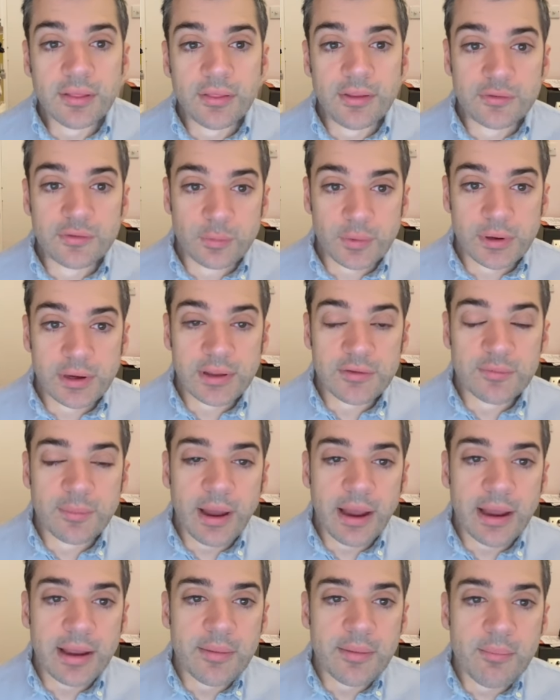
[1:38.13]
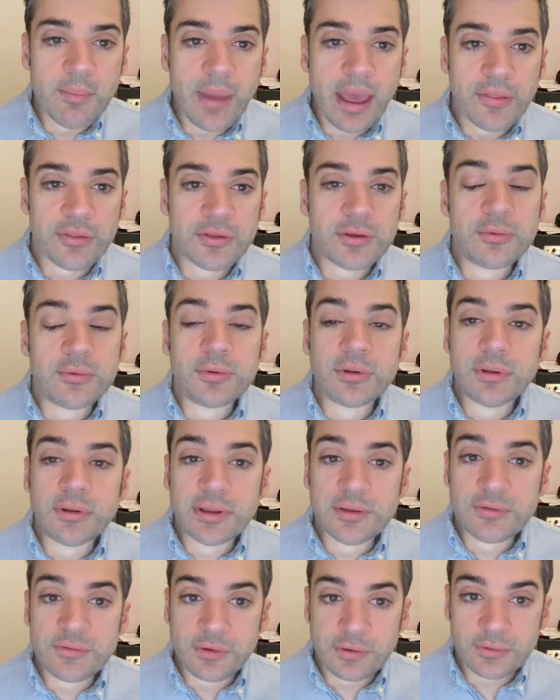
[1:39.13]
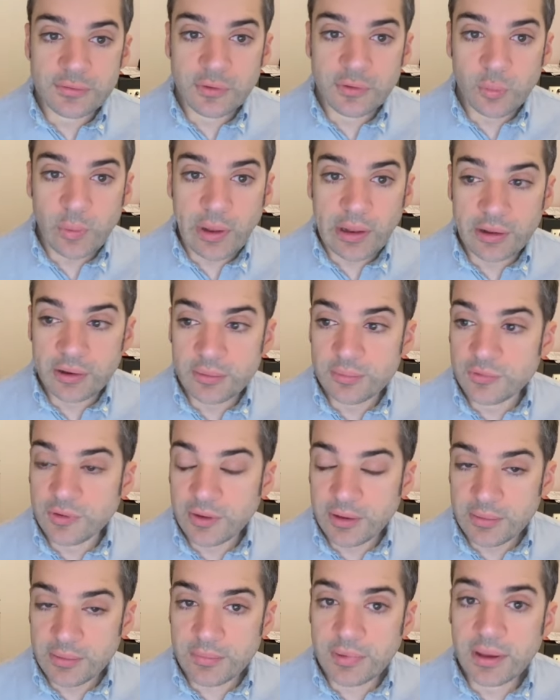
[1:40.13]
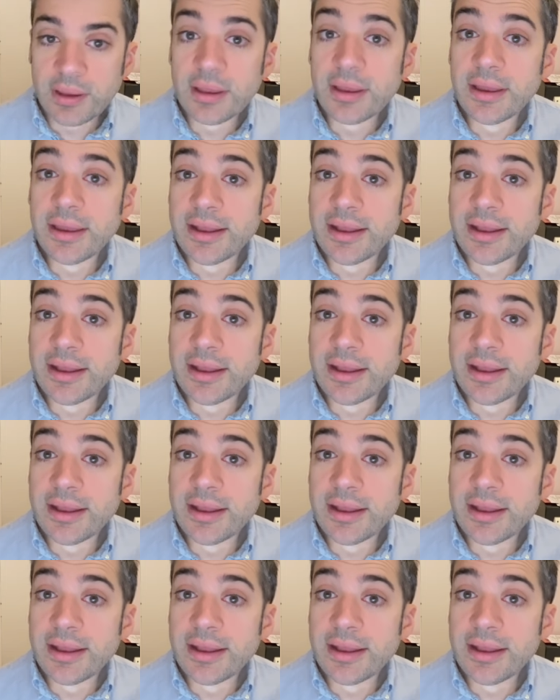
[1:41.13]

This one is by Matthew Linzer, so welcome to him.